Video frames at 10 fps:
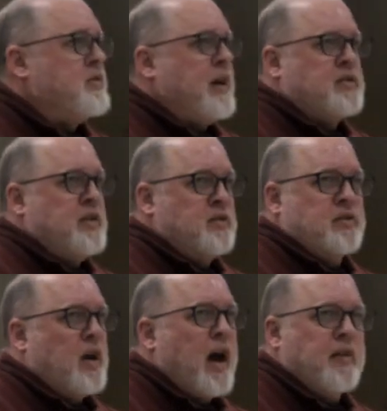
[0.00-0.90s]
That's his
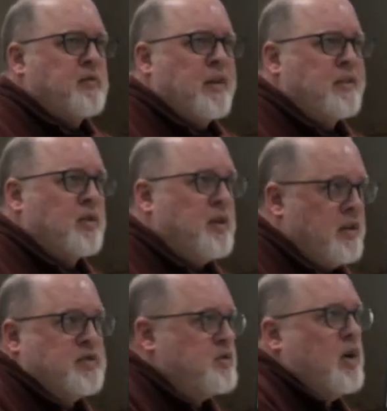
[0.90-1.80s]
line that there
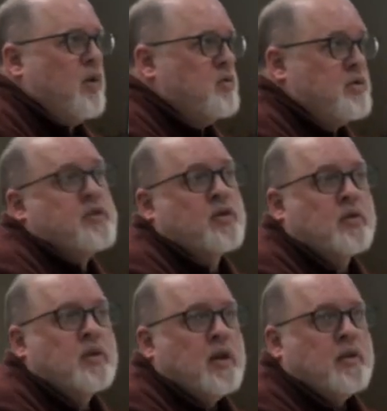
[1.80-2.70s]
is no
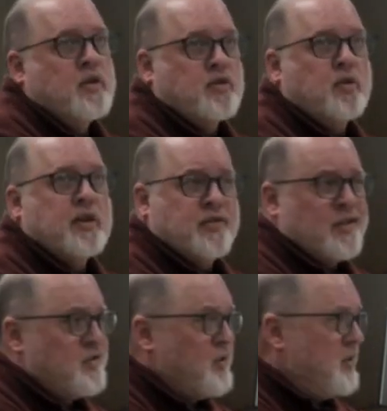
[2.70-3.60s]
center. There's only a
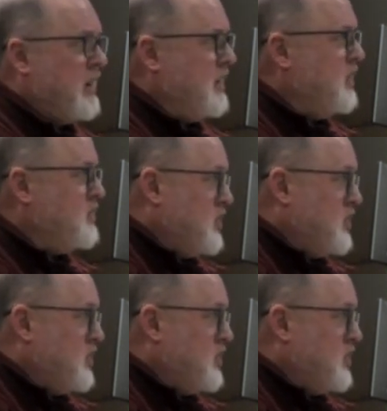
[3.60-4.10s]
center that is